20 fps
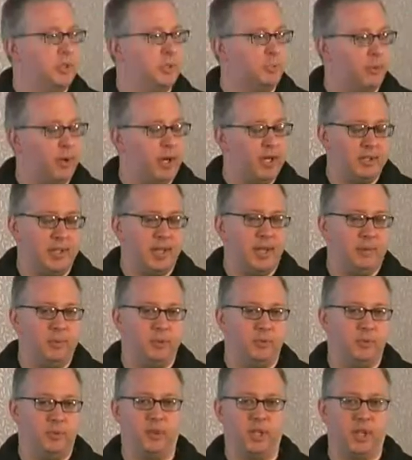surprised at how
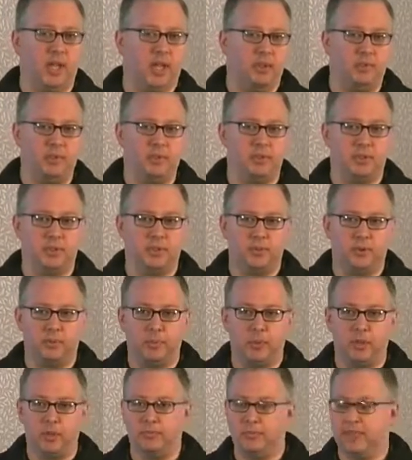much we've accomplished in a
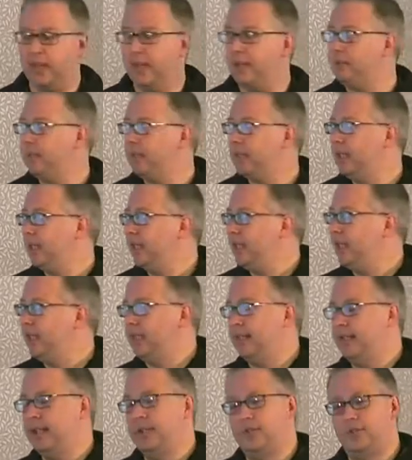short period of time
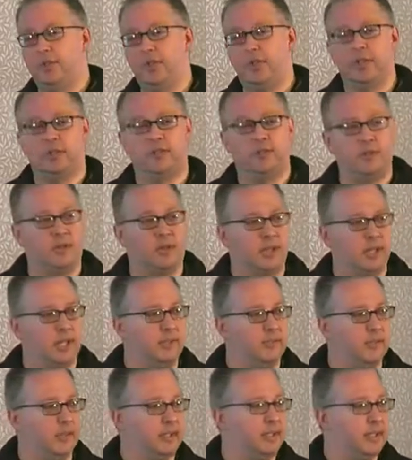and that you should consider
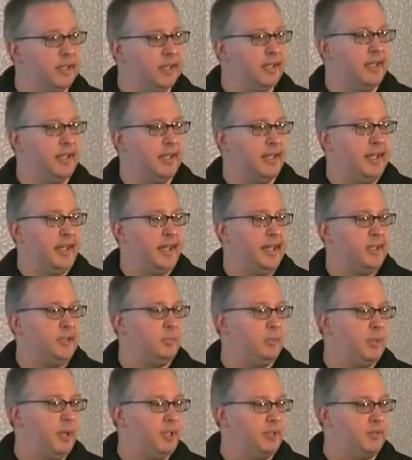Cleveland as
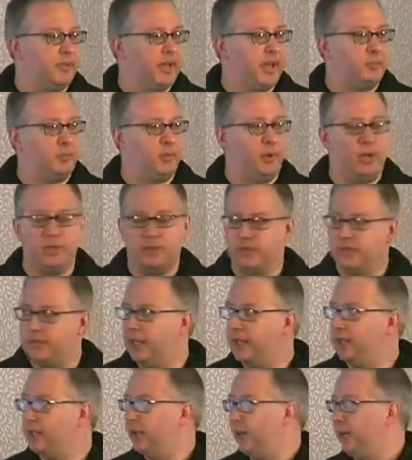your base of operations
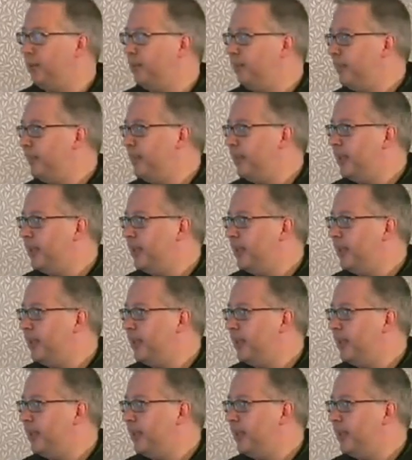and your home.